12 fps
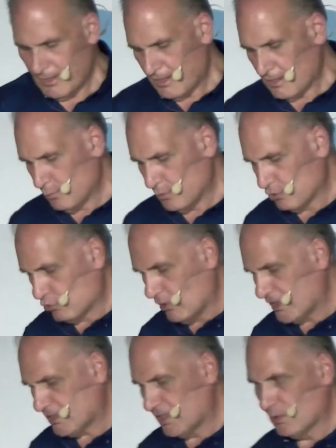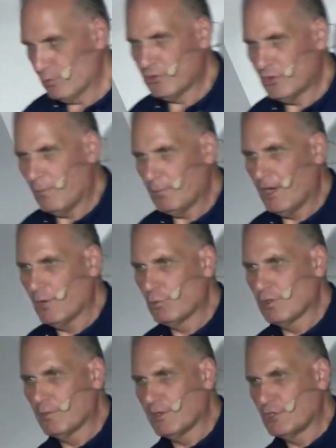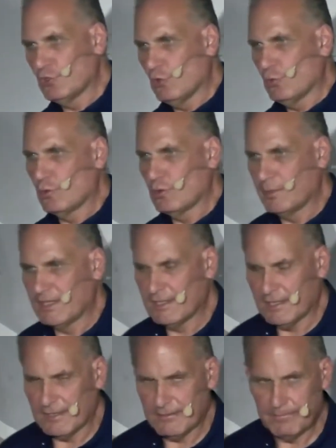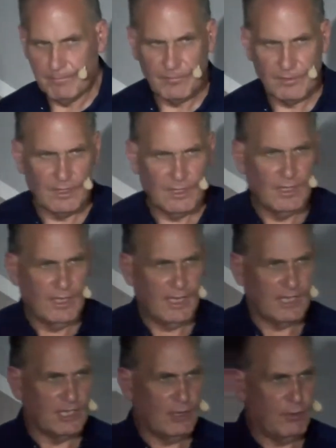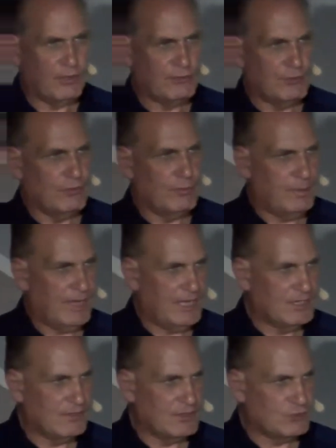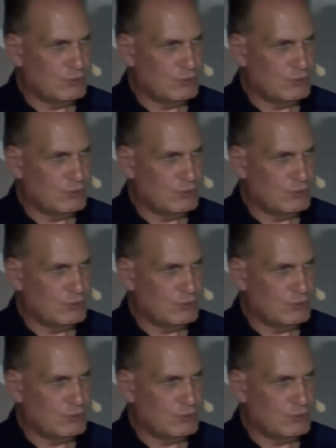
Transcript: and it was wrestling with not my will, but your will be done, and going through the pain and the